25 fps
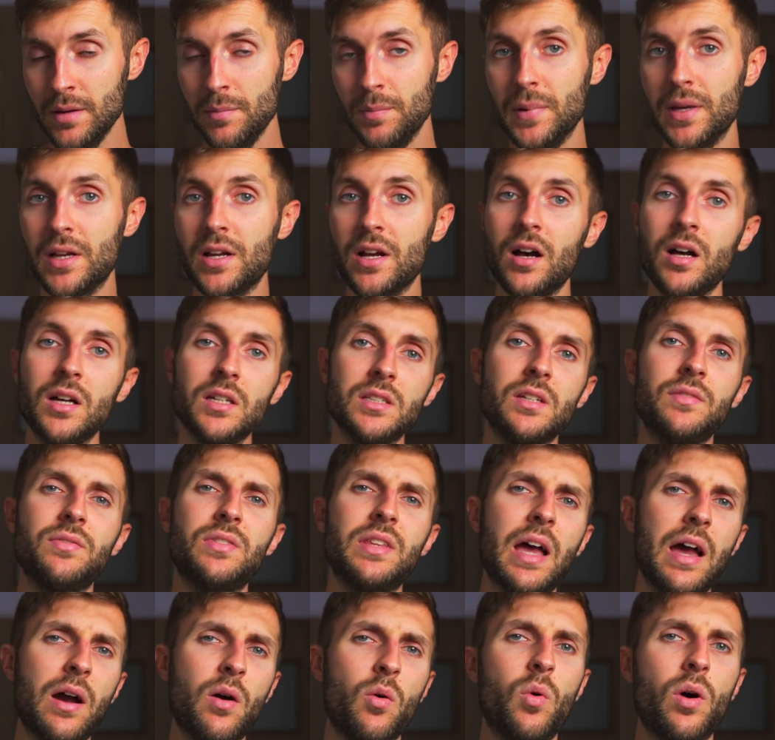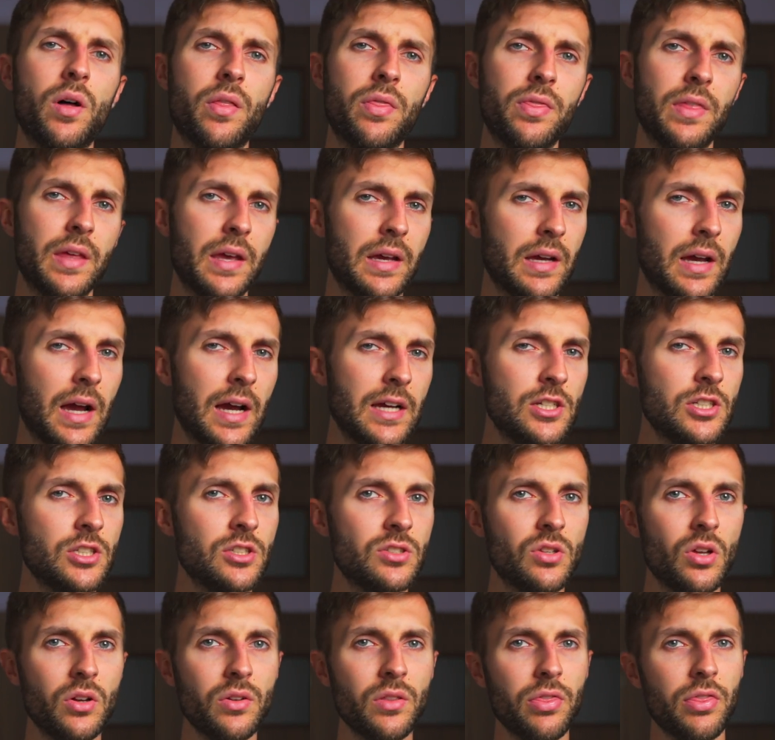because of that one thing. I just
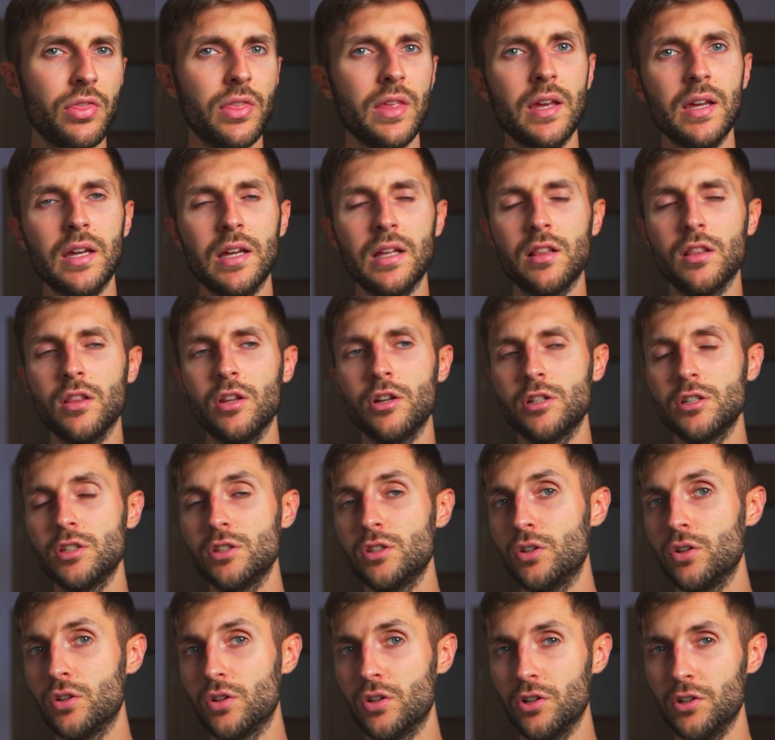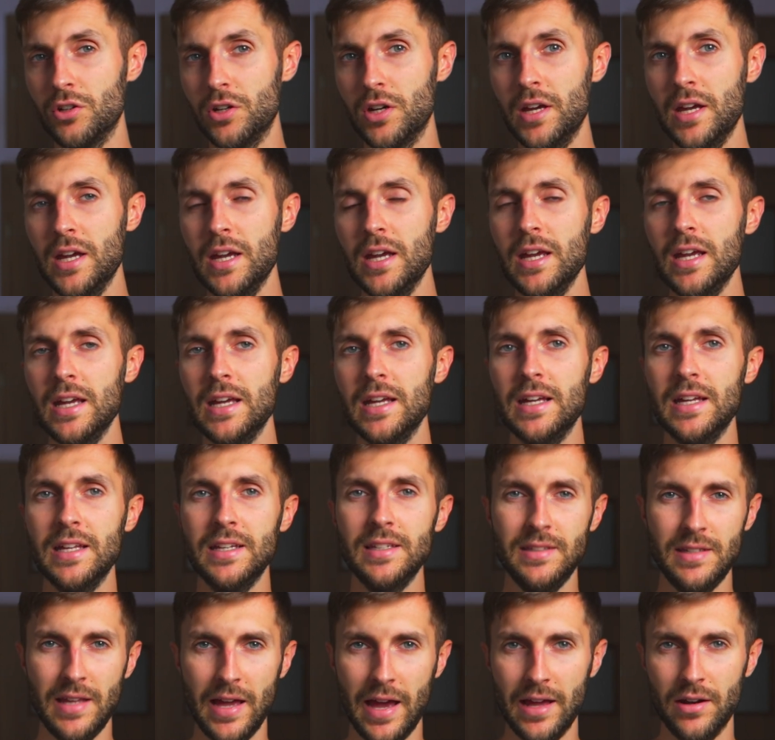don't think it looks too good
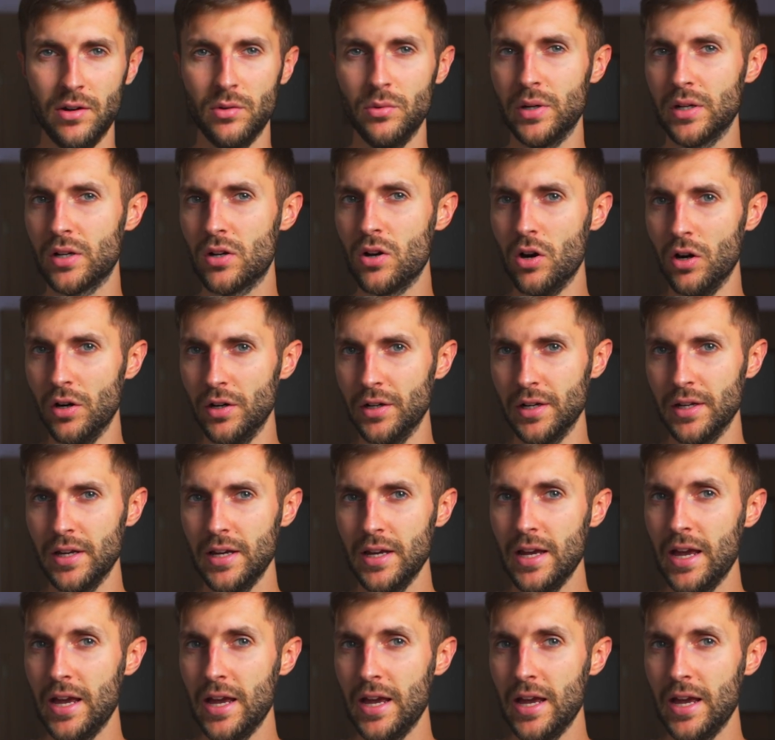in that regard.